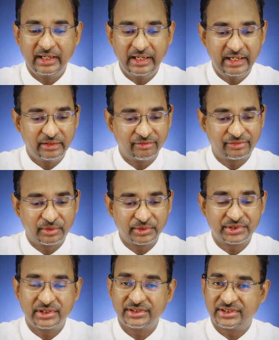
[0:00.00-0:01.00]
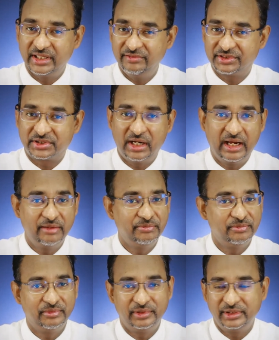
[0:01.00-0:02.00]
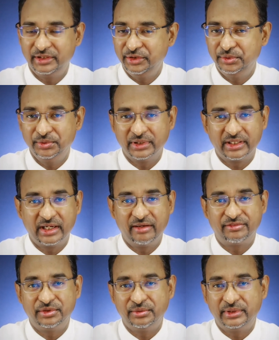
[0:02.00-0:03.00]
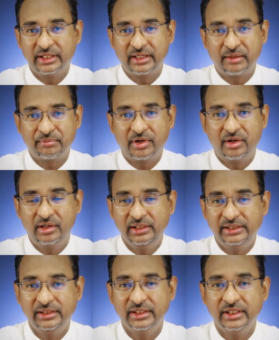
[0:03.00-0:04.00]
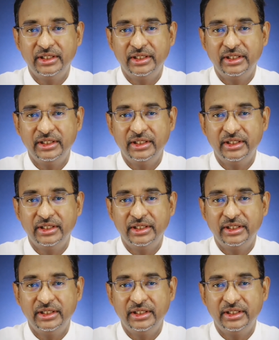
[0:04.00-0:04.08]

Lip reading: And of course, saves time. You do not have to get up early